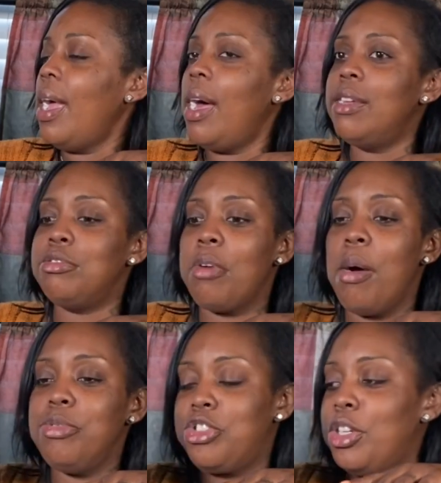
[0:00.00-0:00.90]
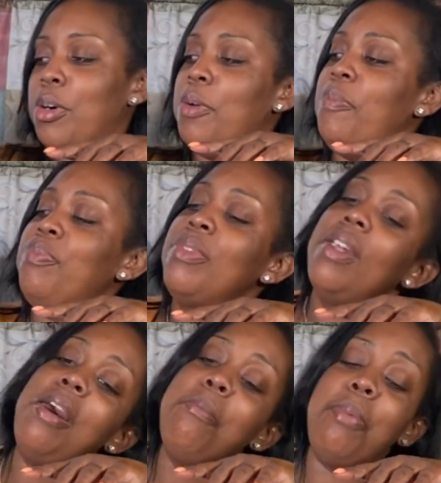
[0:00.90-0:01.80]
hell was wrong with you?
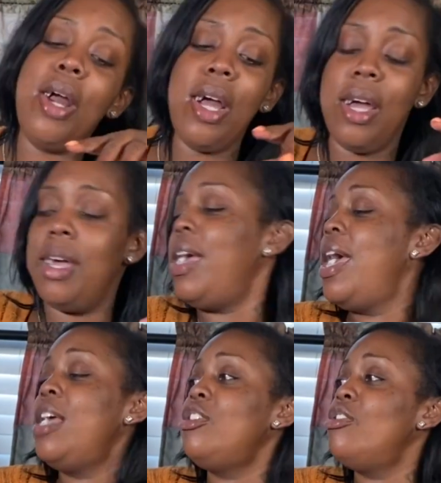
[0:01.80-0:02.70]
Bruh, and